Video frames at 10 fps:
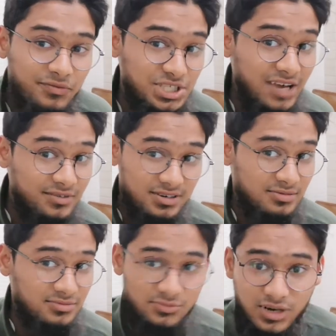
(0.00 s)

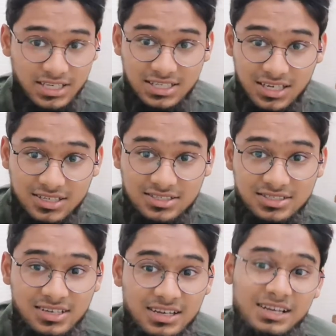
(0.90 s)
Whichever one it
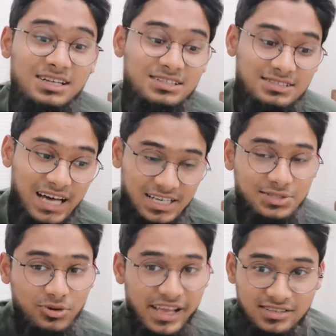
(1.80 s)
is,
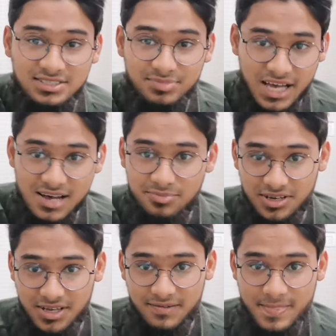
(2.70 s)
that is what ends up
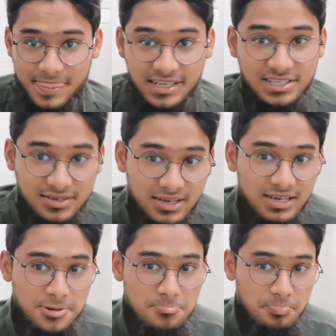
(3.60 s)
happening. That's
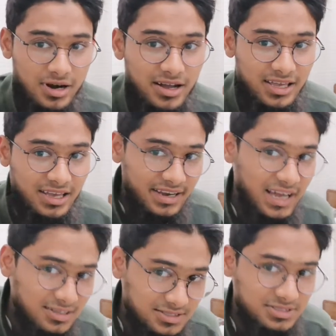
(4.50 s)
my
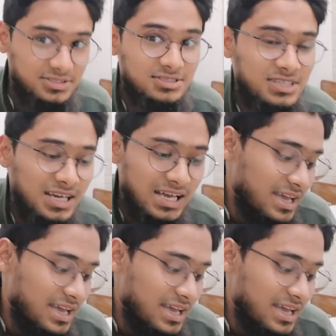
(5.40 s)
analysis.